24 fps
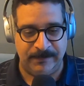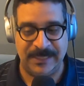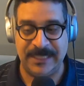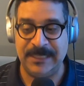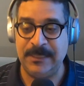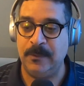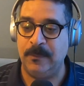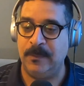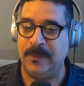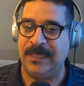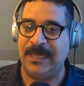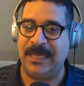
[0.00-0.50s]
But
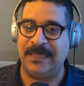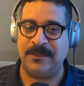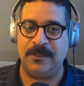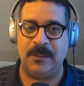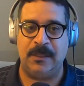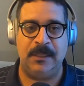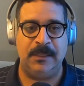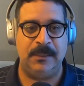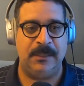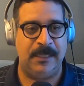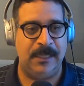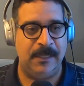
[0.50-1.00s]
anyway, I
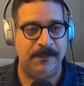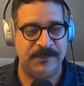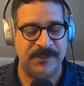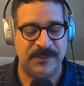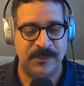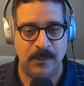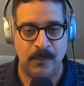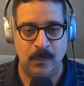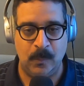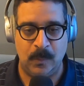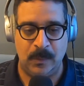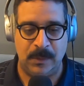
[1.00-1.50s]
thought
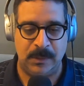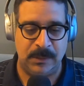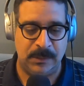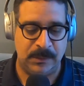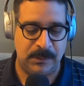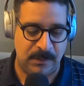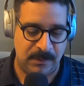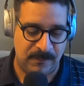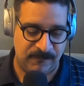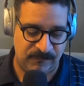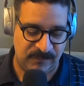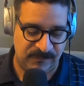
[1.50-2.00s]
episode
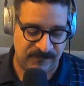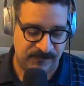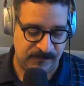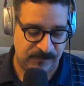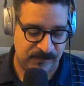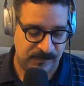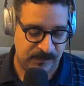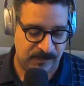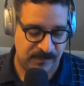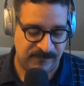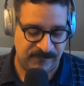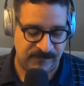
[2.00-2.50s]
1 of Riffin
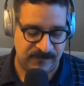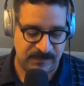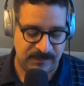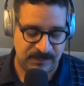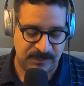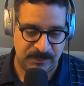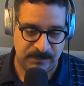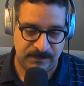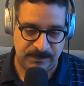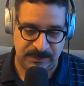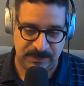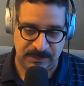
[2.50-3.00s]
with Griffin
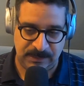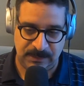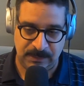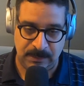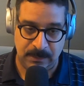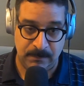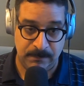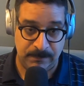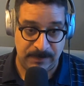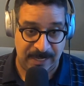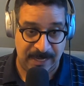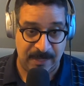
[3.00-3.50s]
should be
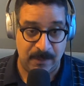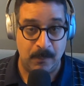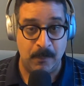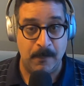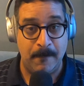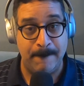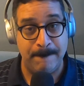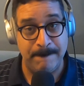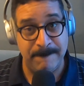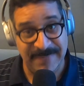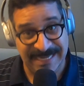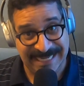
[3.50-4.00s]

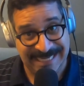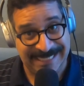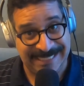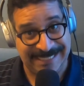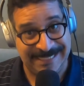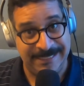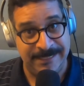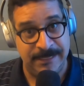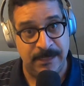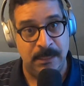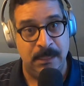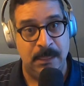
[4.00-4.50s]
about
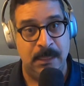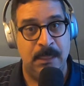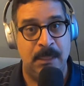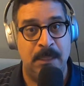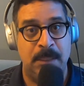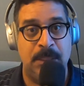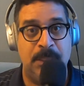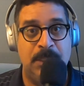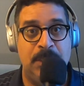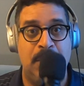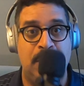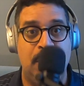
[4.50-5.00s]
me.
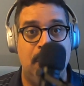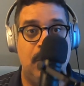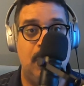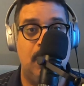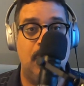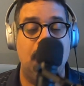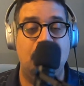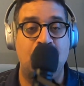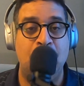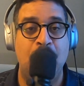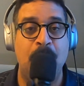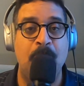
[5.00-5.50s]
You
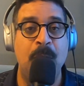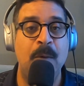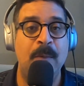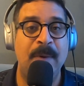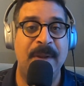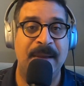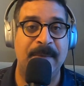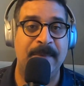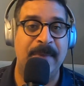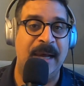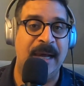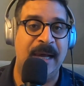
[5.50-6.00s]
know,
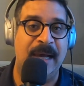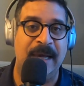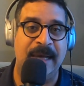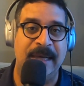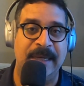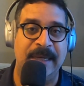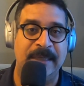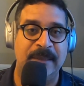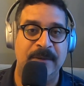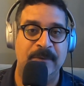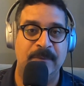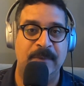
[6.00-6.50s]
who am
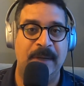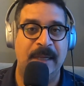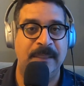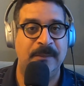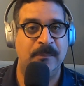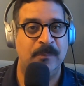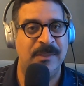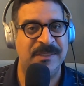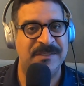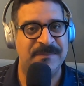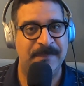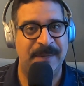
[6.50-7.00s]
I,
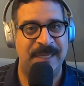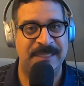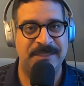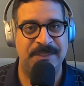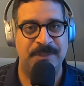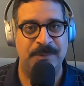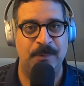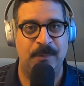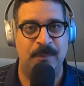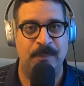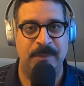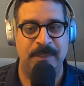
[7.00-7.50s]
right? What's my
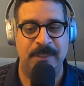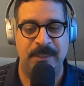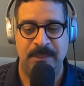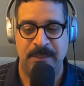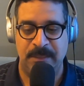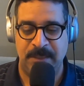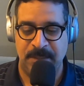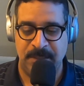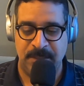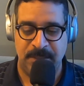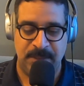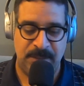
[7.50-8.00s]
story?
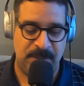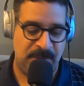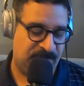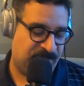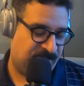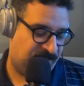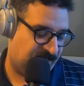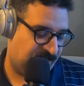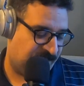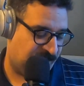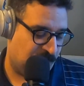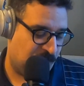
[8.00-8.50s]
You know, if
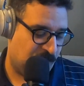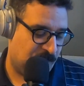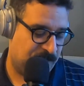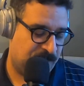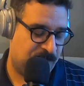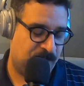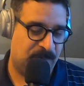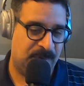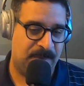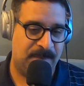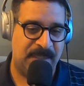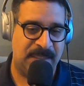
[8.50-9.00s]
you've ever
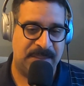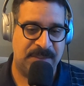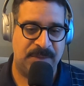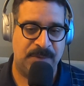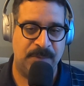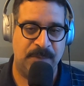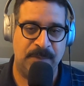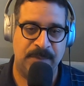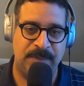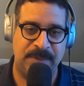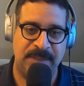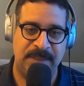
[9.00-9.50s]
wondered what my
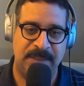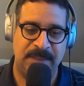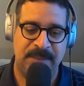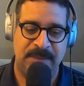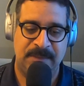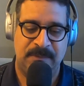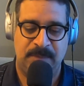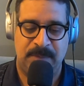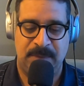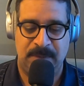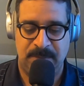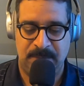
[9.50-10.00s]
story
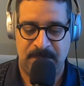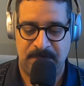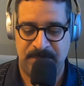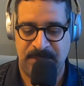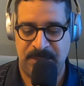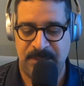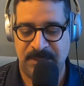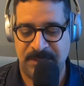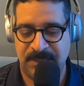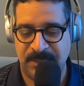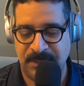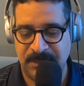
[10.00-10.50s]
is, well, I'm
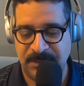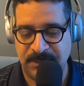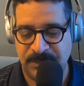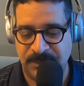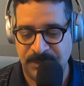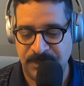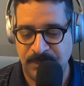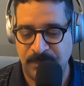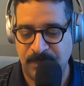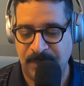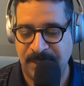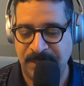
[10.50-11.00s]
here to tell it
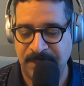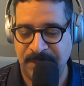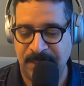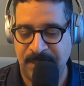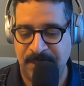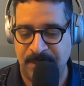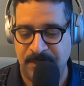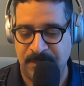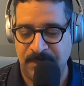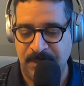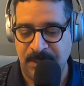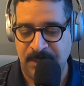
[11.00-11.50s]
to you right
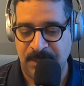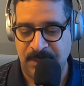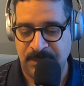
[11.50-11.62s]
now.